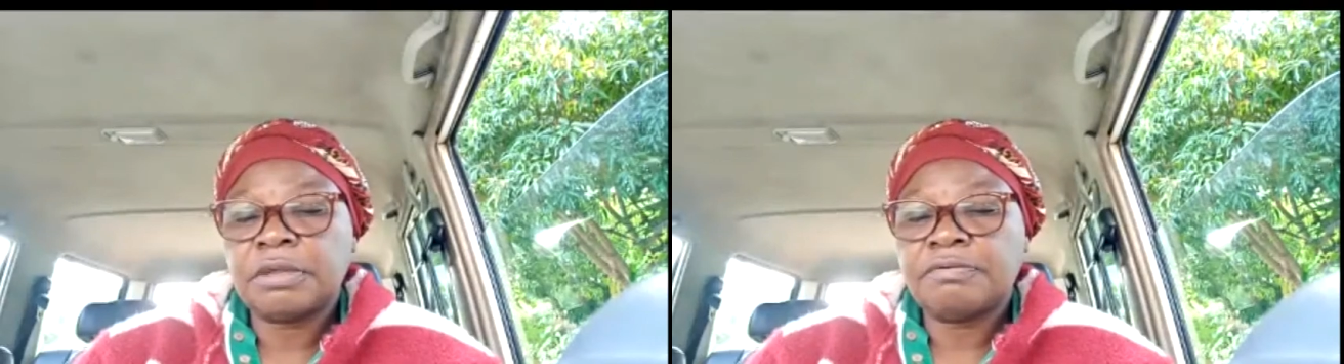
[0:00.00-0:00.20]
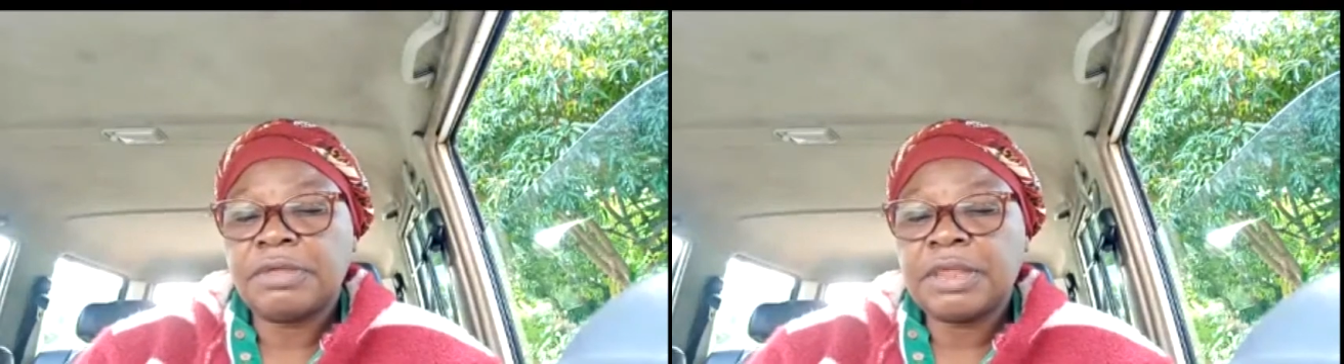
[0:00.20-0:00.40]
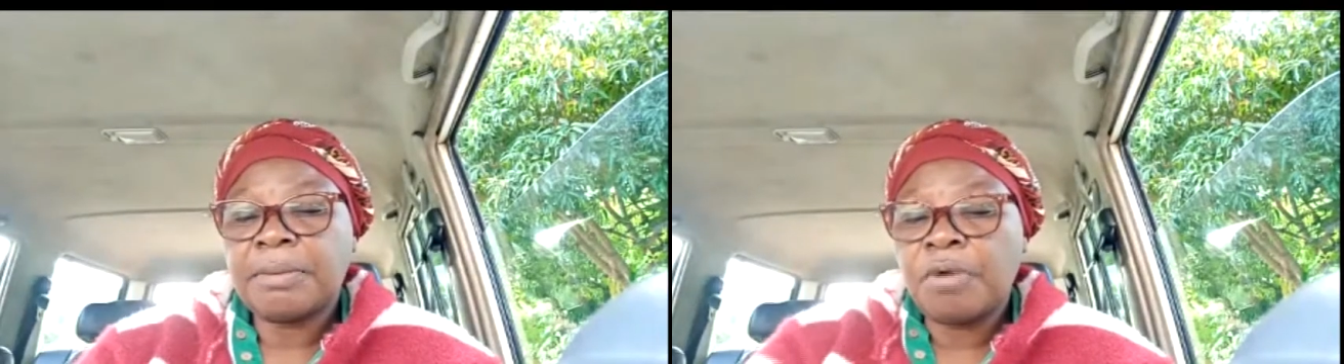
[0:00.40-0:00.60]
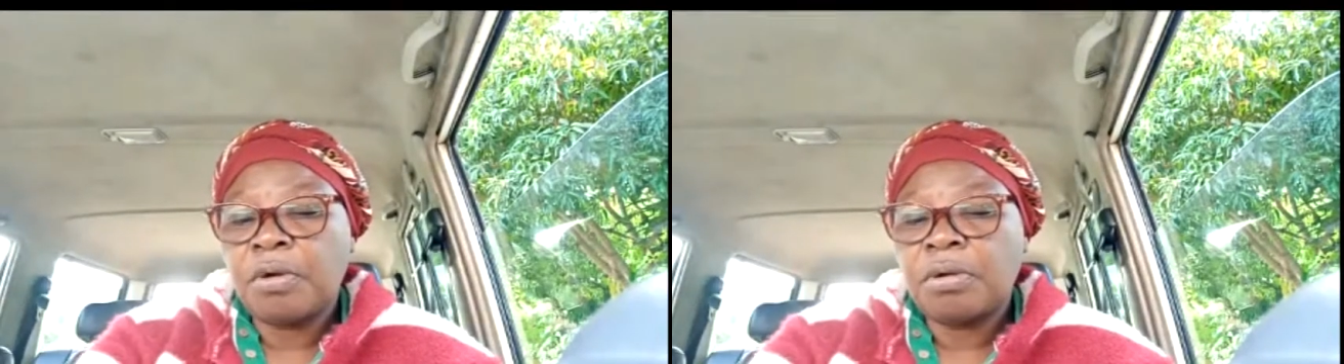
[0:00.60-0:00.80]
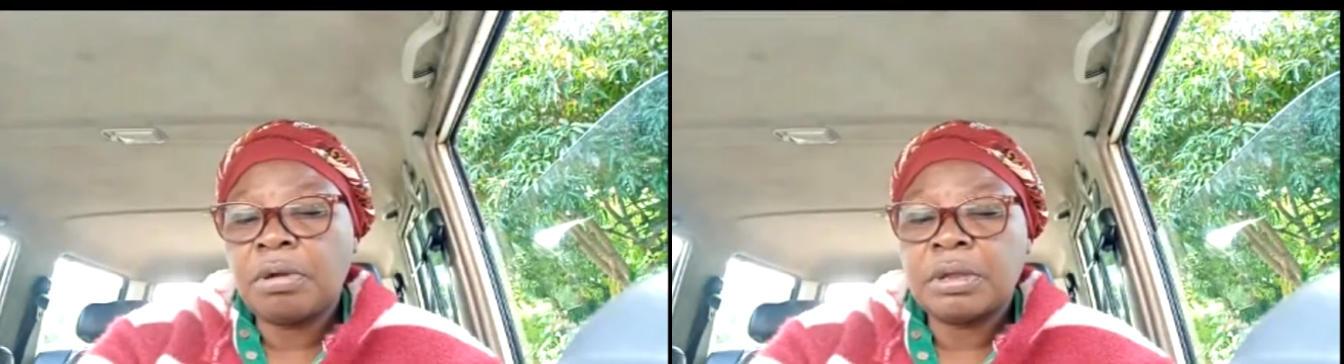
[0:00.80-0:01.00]

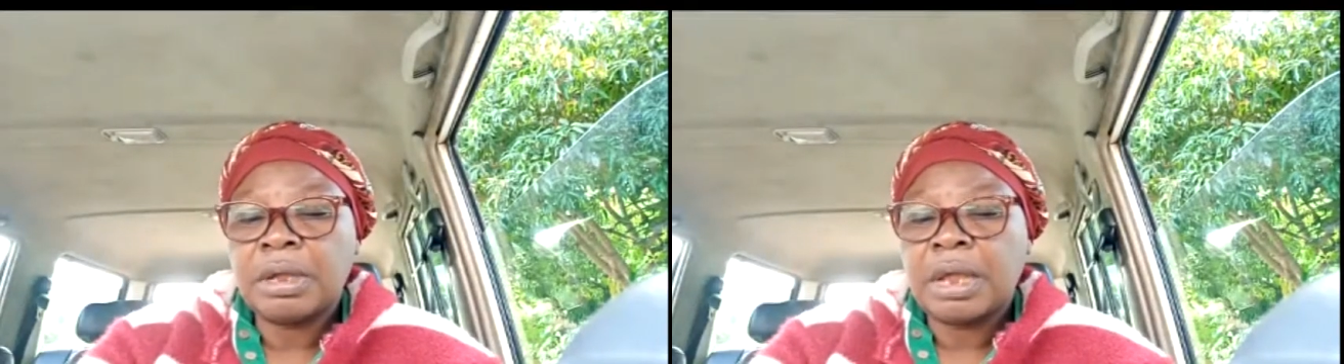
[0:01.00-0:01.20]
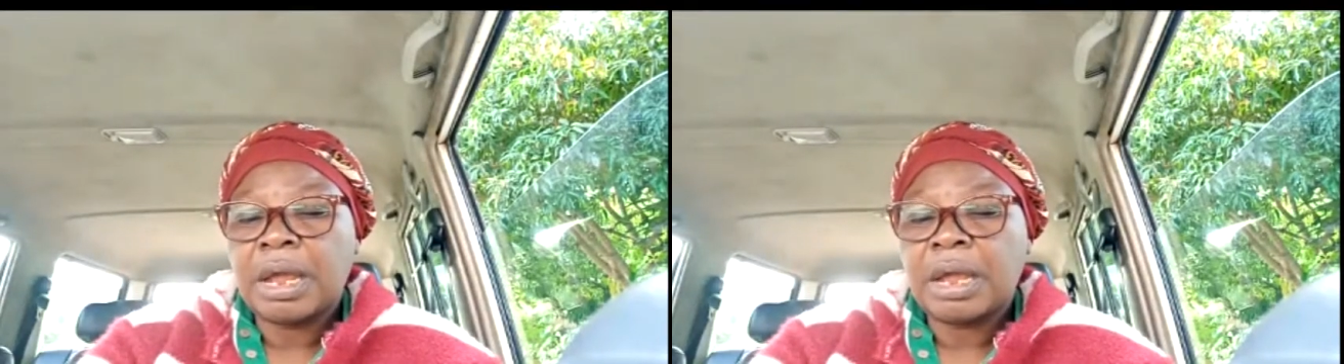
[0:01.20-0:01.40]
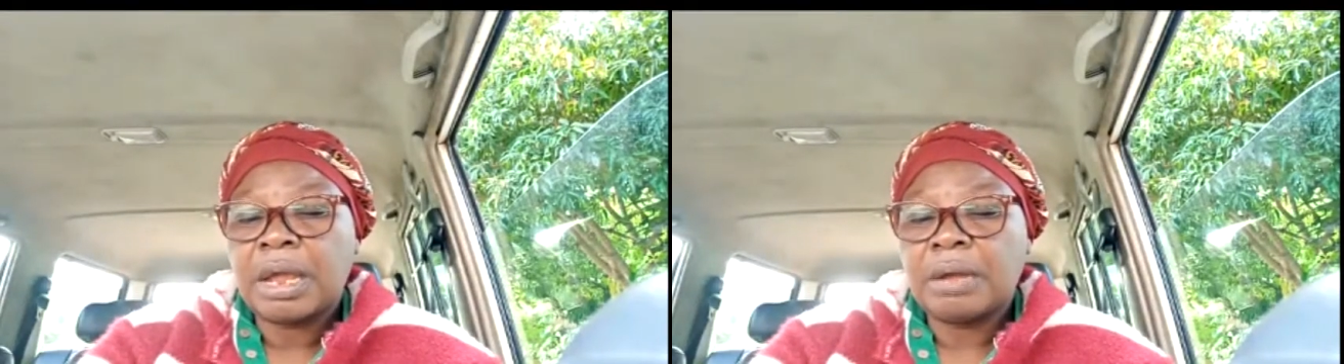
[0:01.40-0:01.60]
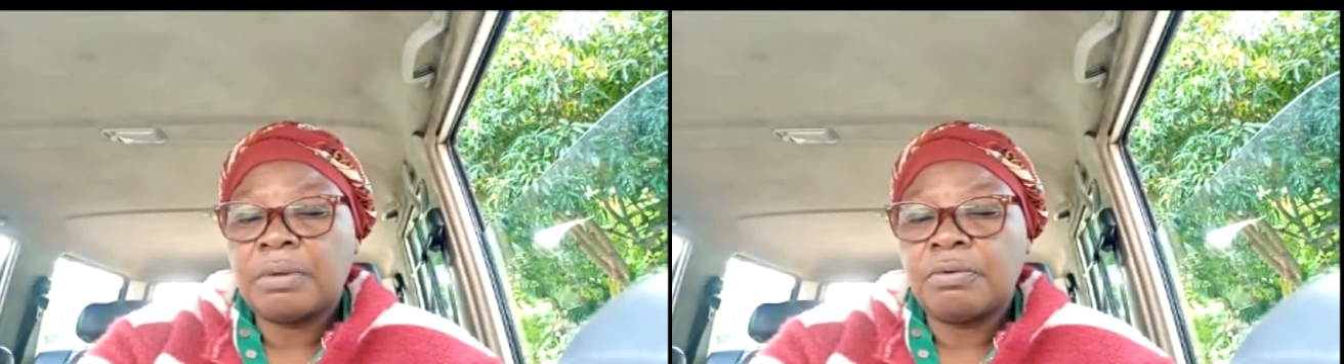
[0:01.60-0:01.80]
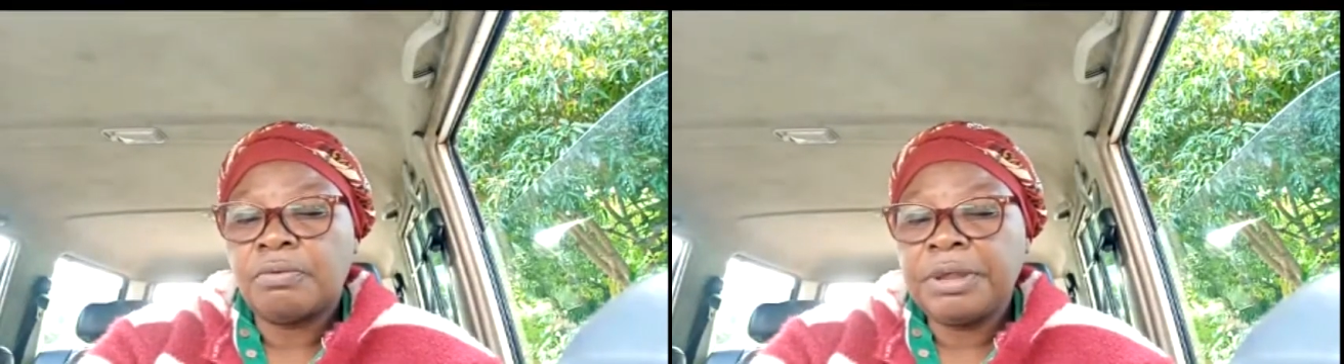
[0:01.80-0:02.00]
Furthermore,
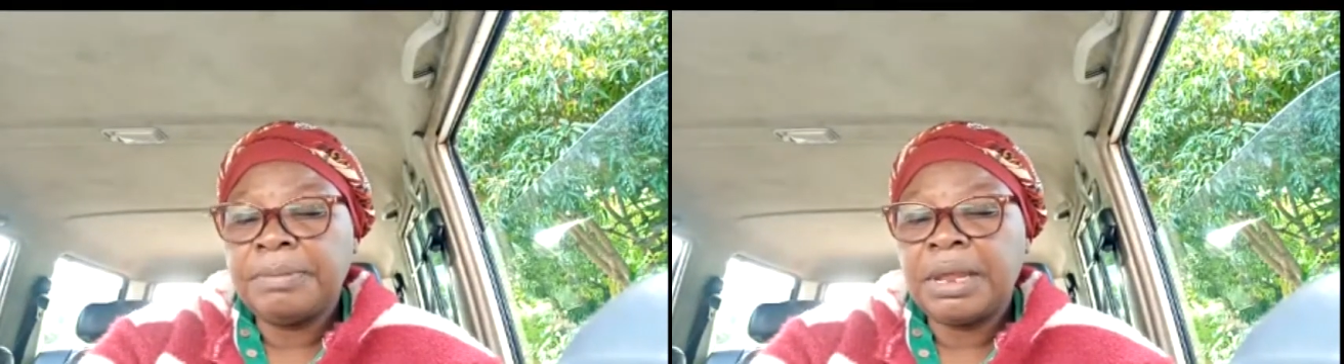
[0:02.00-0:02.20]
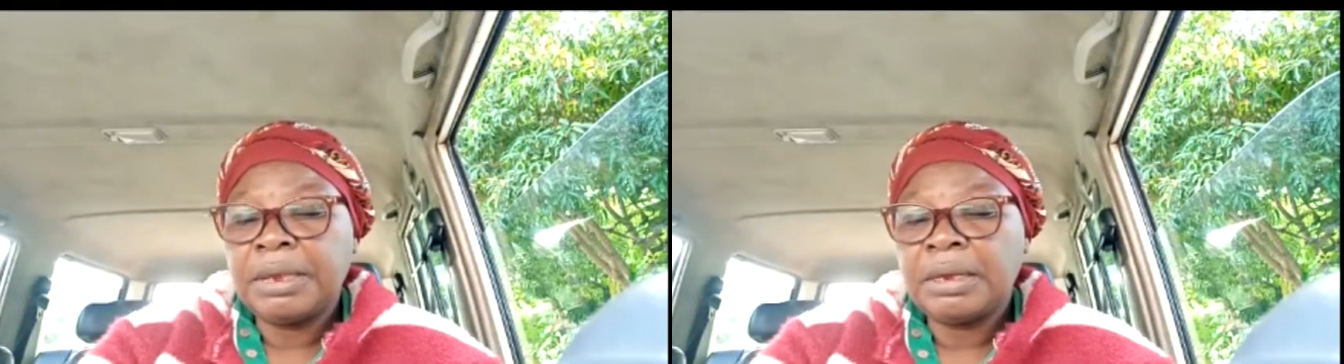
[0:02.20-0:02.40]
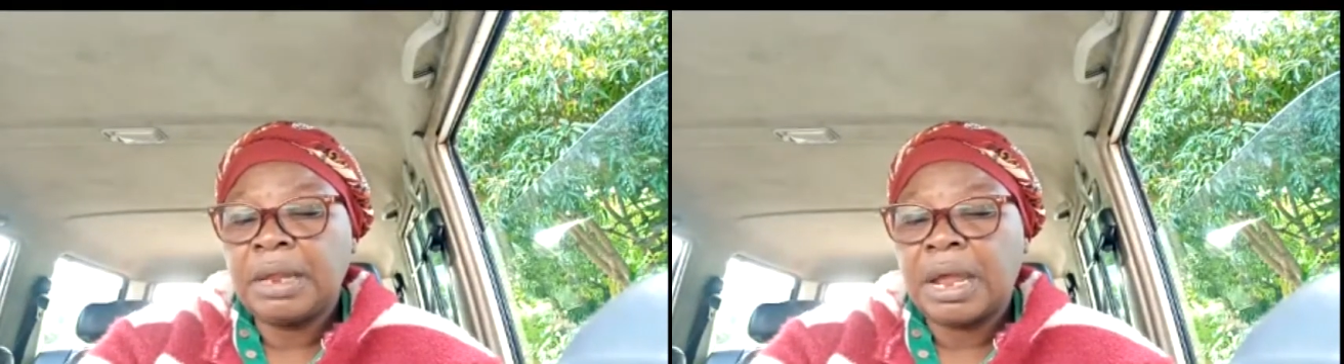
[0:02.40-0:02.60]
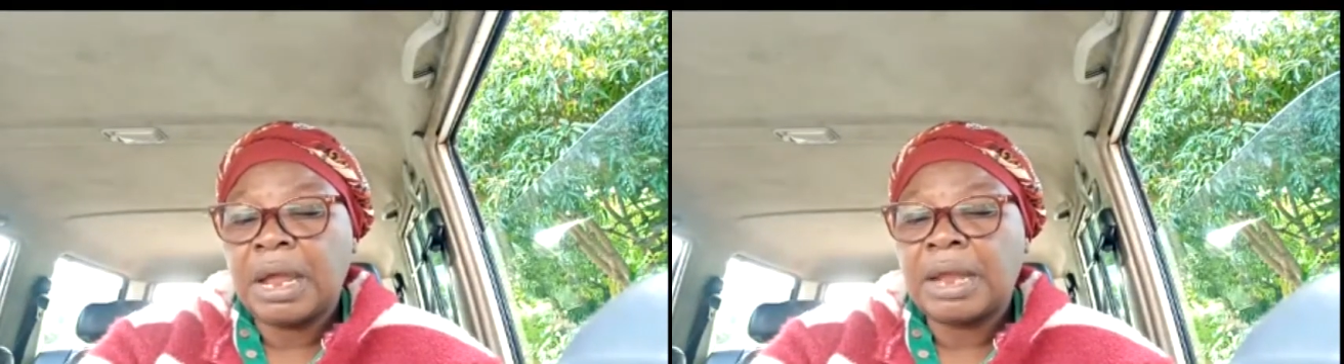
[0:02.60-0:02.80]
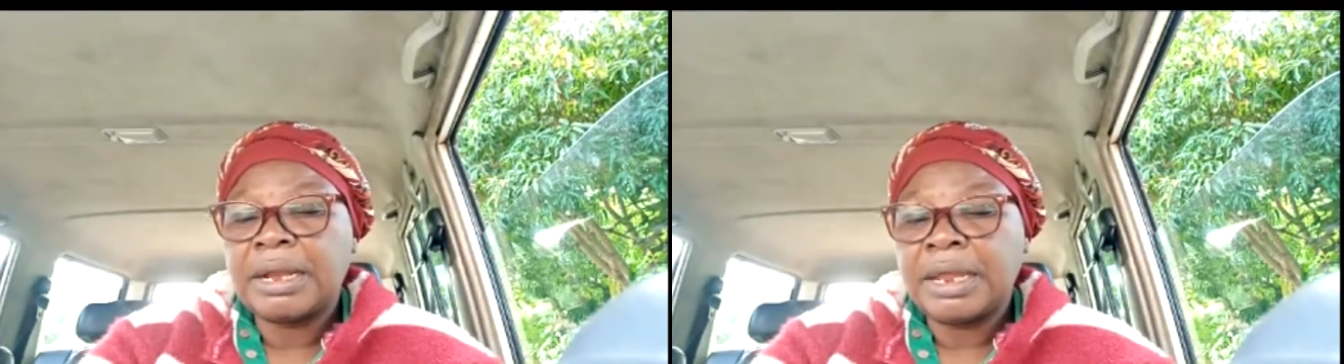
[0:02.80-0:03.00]
women
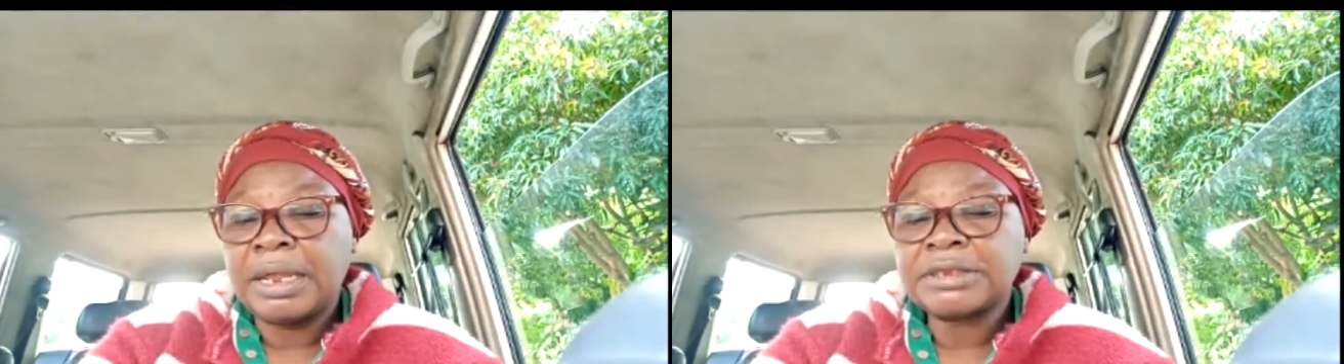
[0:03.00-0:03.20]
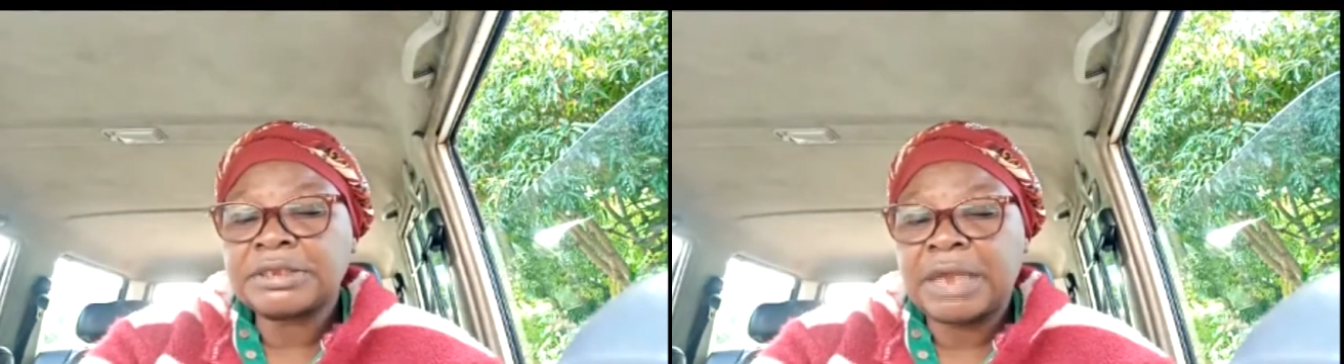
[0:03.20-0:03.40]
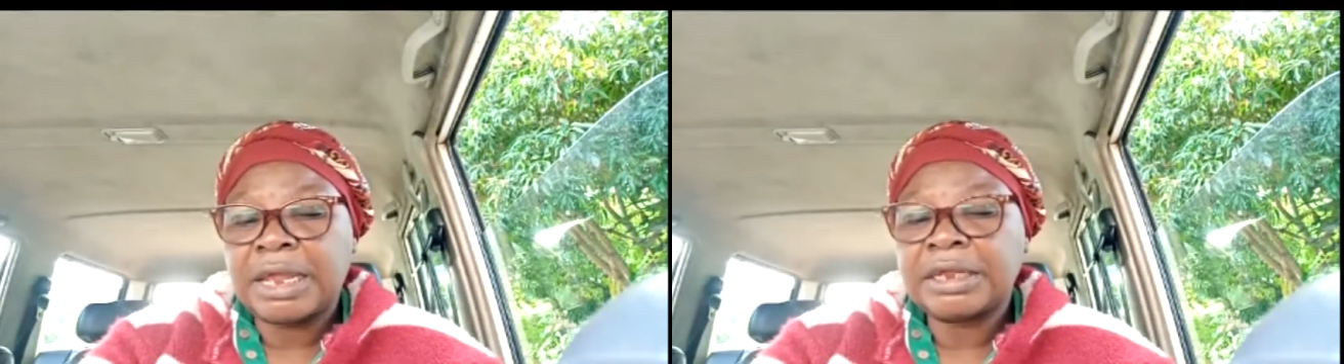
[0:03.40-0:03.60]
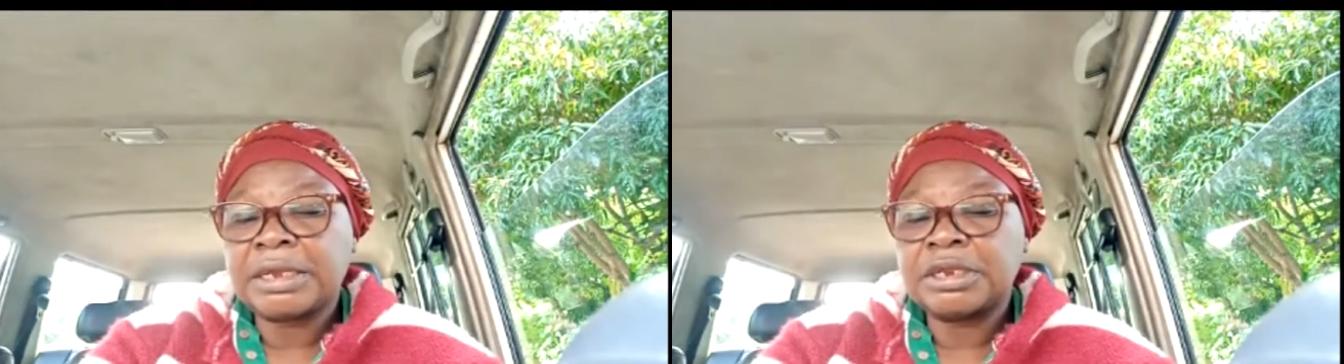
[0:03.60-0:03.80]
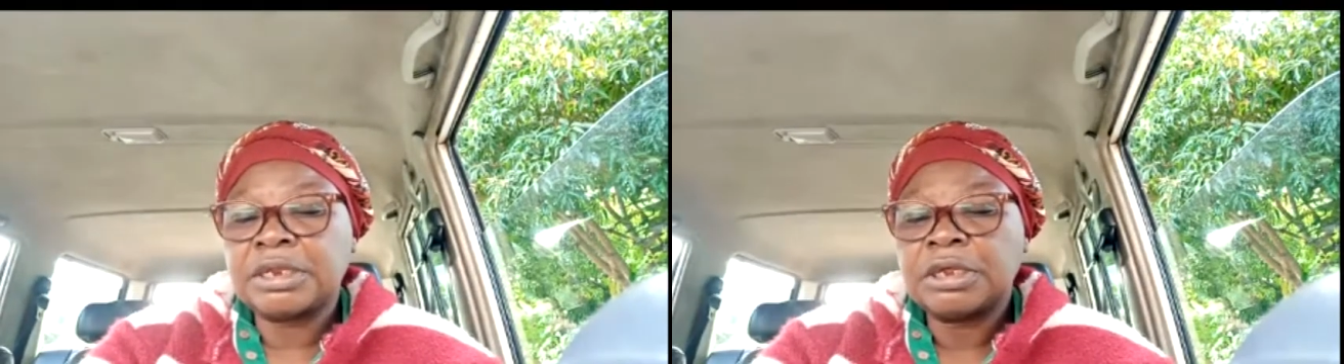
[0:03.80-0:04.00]
are less
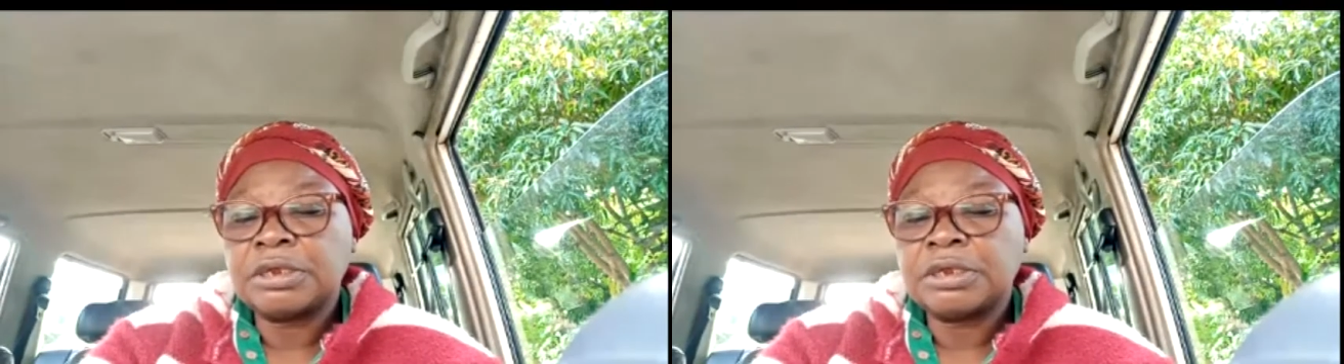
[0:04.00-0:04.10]
likely